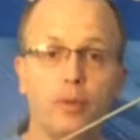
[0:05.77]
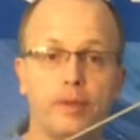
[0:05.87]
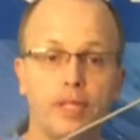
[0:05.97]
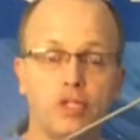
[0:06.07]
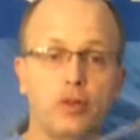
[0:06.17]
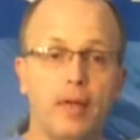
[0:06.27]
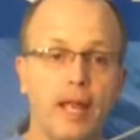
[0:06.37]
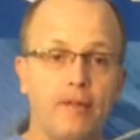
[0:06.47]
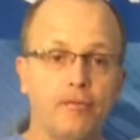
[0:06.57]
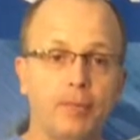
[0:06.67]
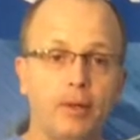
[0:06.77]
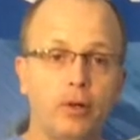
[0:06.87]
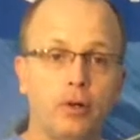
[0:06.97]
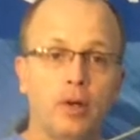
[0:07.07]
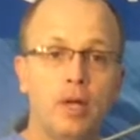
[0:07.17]
with a 2.5
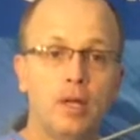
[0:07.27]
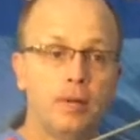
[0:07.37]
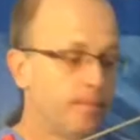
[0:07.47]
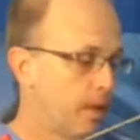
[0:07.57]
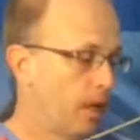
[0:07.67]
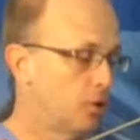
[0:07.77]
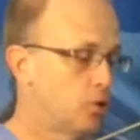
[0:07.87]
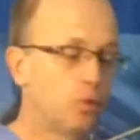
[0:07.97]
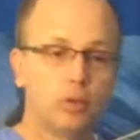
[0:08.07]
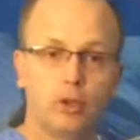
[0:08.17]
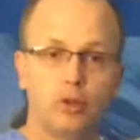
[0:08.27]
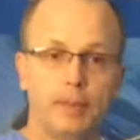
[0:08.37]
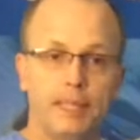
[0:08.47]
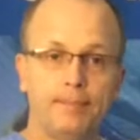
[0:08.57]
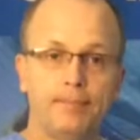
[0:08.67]
meter dual
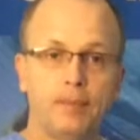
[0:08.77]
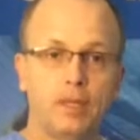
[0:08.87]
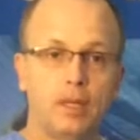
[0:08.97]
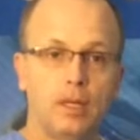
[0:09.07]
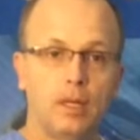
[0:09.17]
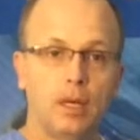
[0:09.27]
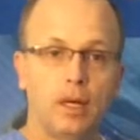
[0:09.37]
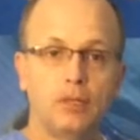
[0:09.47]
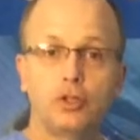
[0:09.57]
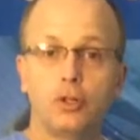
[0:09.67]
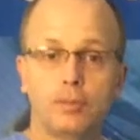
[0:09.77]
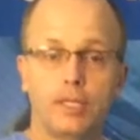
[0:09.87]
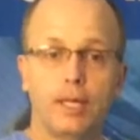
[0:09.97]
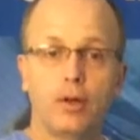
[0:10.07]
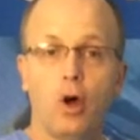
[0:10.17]
lumen tube
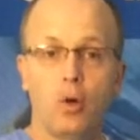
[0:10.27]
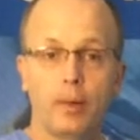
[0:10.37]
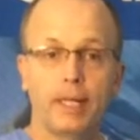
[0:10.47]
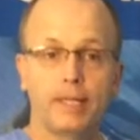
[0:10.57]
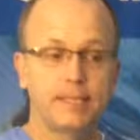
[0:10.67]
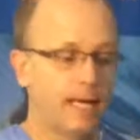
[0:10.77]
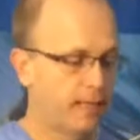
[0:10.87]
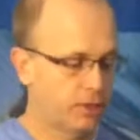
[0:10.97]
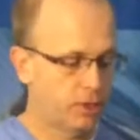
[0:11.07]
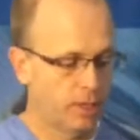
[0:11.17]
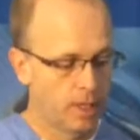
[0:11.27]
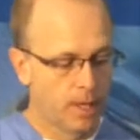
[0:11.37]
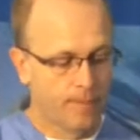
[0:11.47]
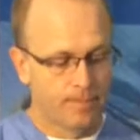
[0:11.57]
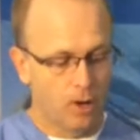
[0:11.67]
set already attached.
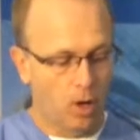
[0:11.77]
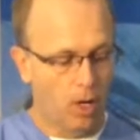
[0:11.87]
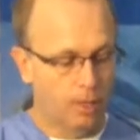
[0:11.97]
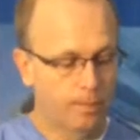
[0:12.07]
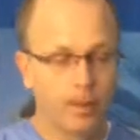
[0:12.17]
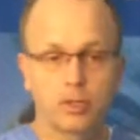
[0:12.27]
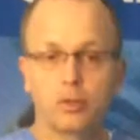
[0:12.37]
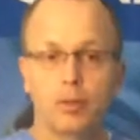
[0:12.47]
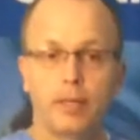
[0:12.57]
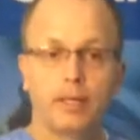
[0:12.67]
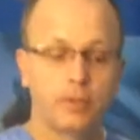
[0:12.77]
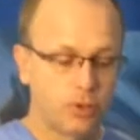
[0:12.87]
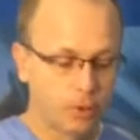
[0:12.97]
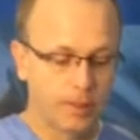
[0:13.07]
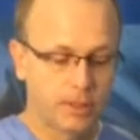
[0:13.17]
On the proximal end of the
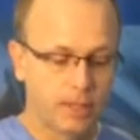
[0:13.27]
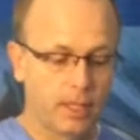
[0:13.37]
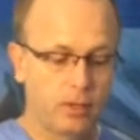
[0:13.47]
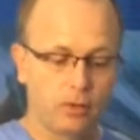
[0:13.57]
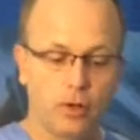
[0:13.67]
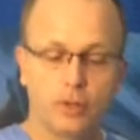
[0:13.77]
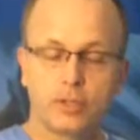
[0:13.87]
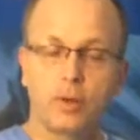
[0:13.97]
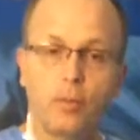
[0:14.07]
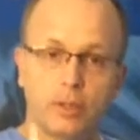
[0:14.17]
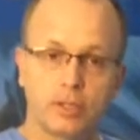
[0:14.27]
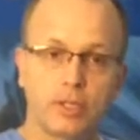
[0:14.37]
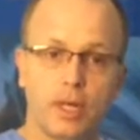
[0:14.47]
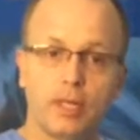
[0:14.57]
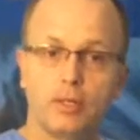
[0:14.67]
tubing set, you'll notice that one
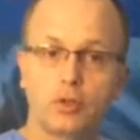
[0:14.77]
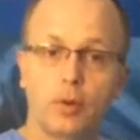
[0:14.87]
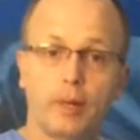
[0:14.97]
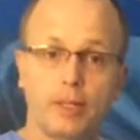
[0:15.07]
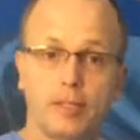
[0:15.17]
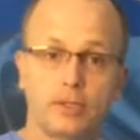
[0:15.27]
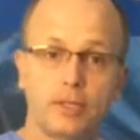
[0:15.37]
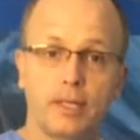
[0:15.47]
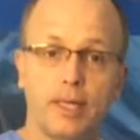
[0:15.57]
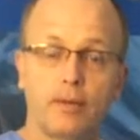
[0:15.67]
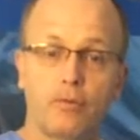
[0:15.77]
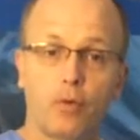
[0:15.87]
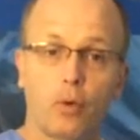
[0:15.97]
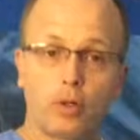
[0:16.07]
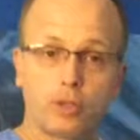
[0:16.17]
side is already designated
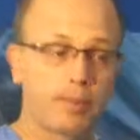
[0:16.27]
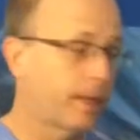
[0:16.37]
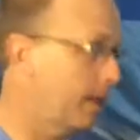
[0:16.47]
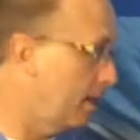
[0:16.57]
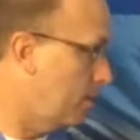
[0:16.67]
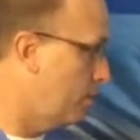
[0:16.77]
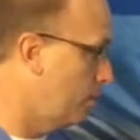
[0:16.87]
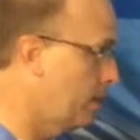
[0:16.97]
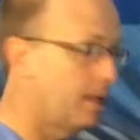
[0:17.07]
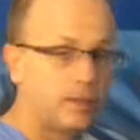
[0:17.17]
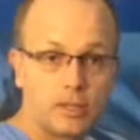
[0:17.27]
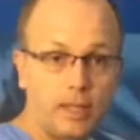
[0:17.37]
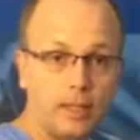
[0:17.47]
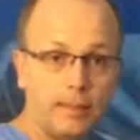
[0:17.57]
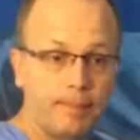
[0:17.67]
for spiking into the
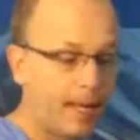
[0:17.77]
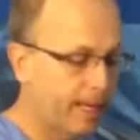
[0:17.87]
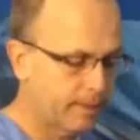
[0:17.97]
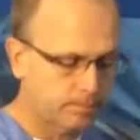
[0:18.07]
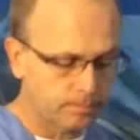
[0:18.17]
saline bag.